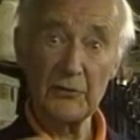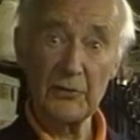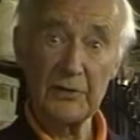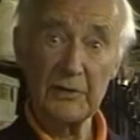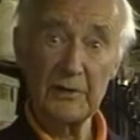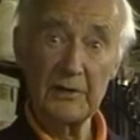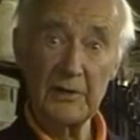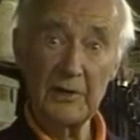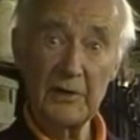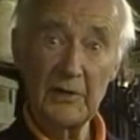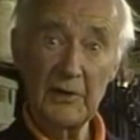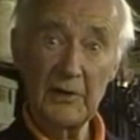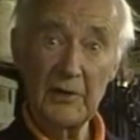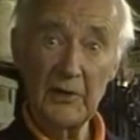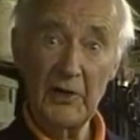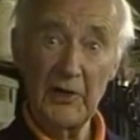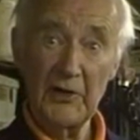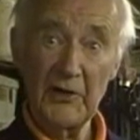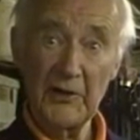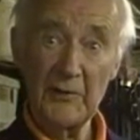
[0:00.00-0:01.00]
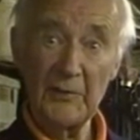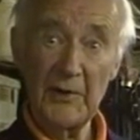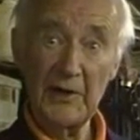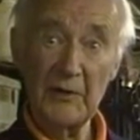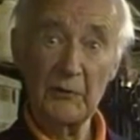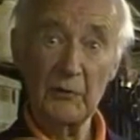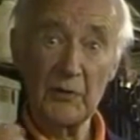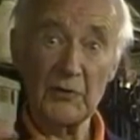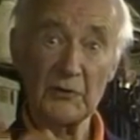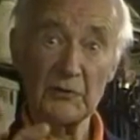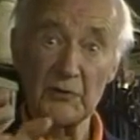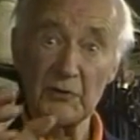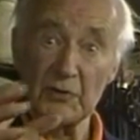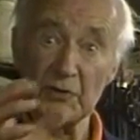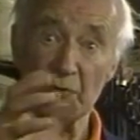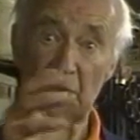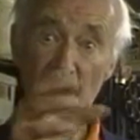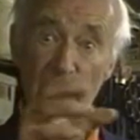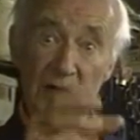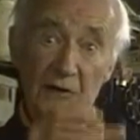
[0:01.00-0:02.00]
Uh-huh. And the big ones were
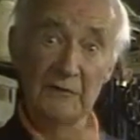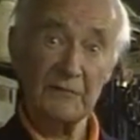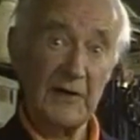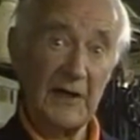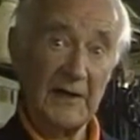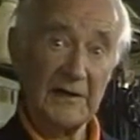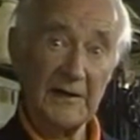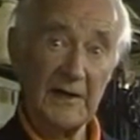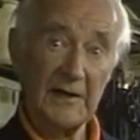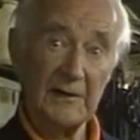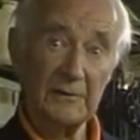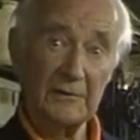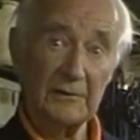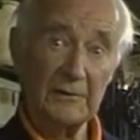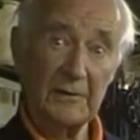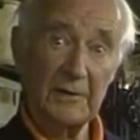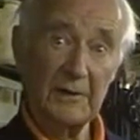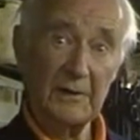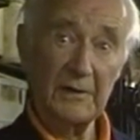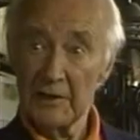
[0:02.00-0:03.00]
just working flat out.